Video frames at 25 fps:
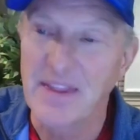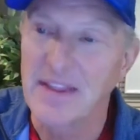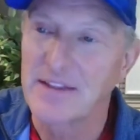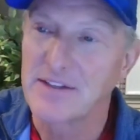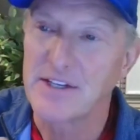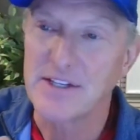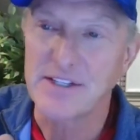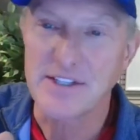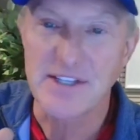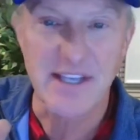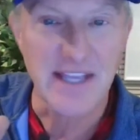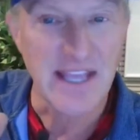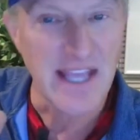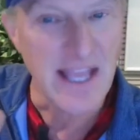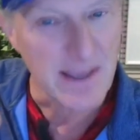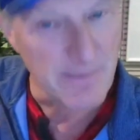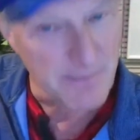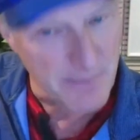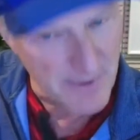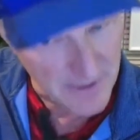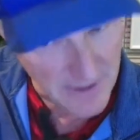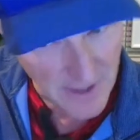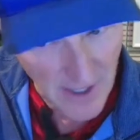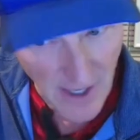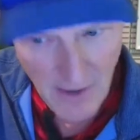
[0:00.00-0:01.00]
Just
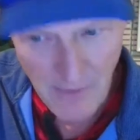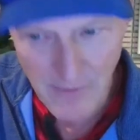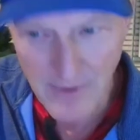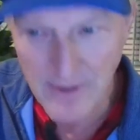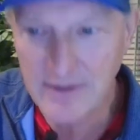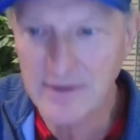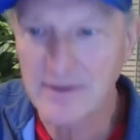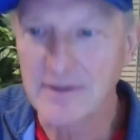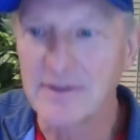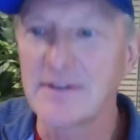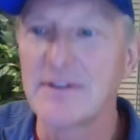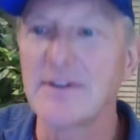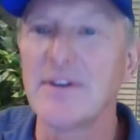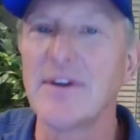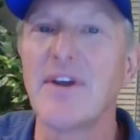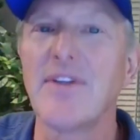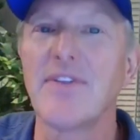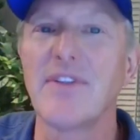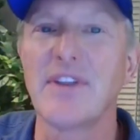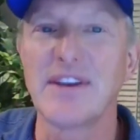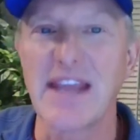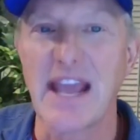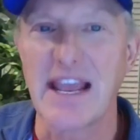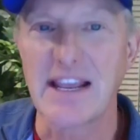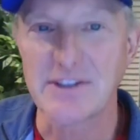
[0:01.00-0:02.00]
keep it going.
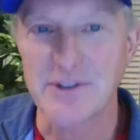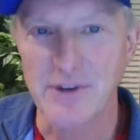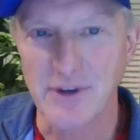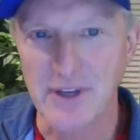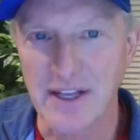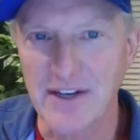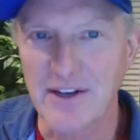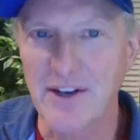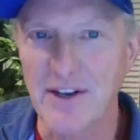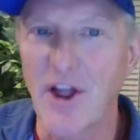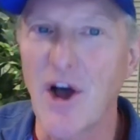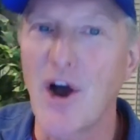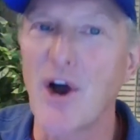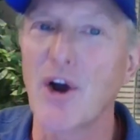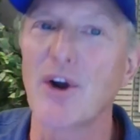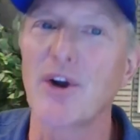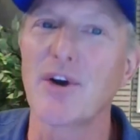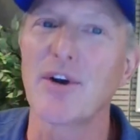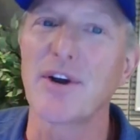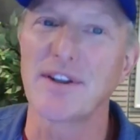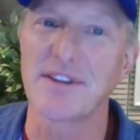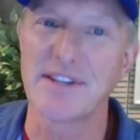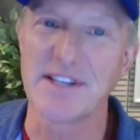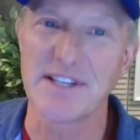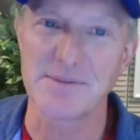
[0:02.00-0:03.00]
The days will get
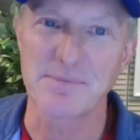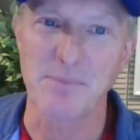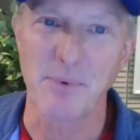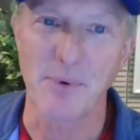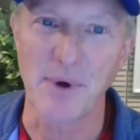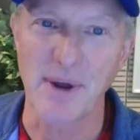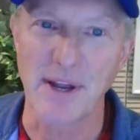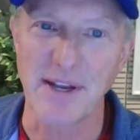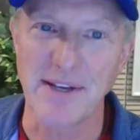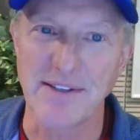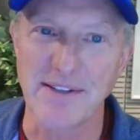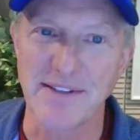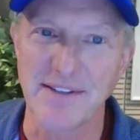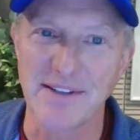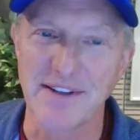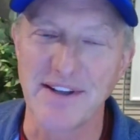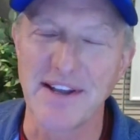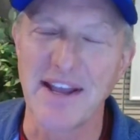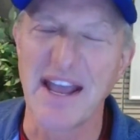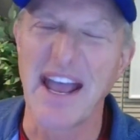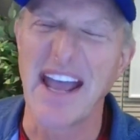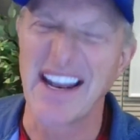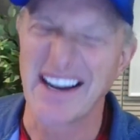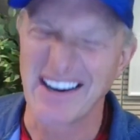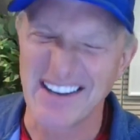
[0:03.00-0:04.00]
longer at this point
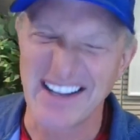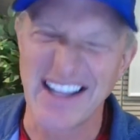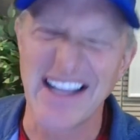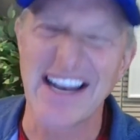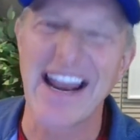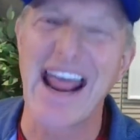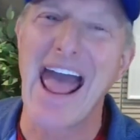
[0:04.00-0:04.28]
and it'll get